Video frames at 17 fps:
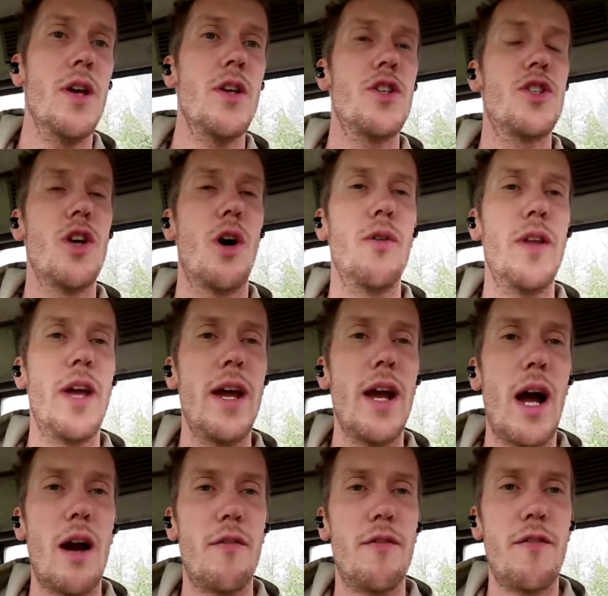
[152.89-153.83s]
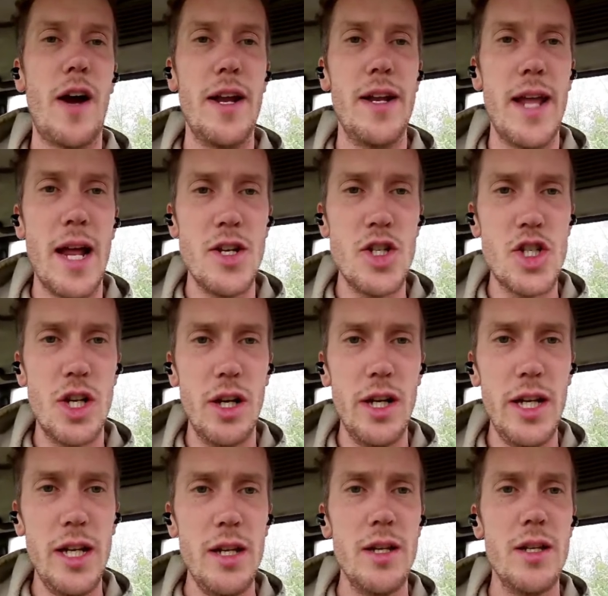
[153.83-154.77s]
so they are
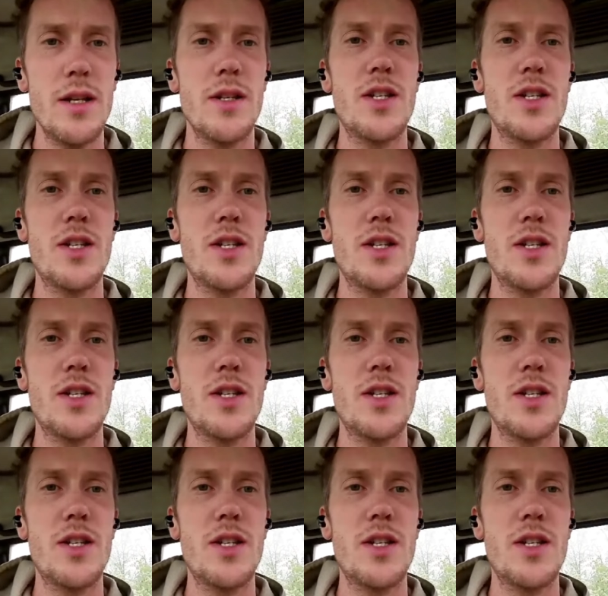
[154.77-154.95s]
financially